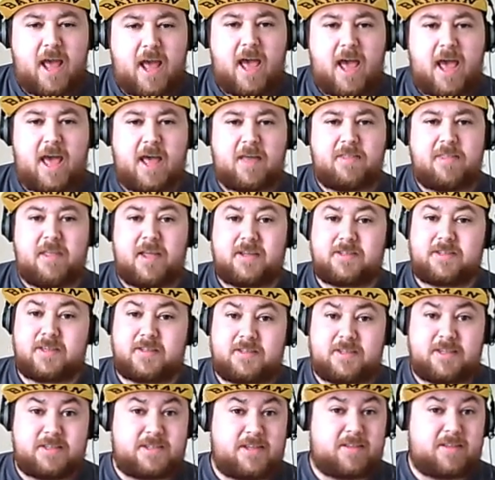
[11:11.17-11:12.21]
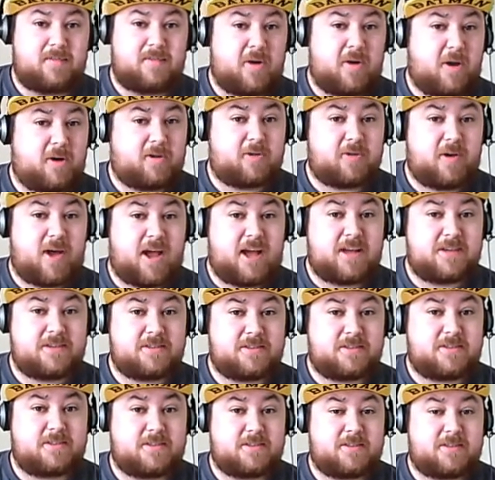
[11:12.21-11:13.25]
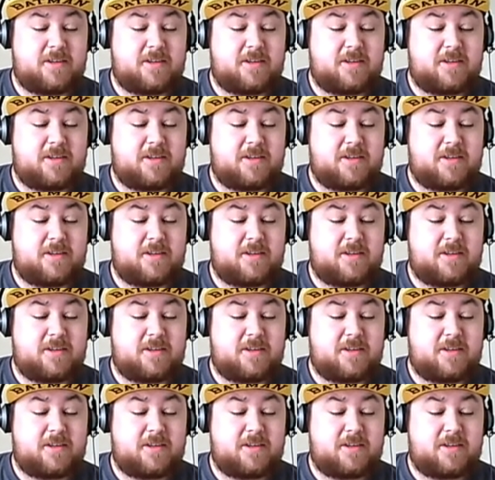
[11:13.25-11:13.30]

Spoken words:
and they essentially say the Malcador has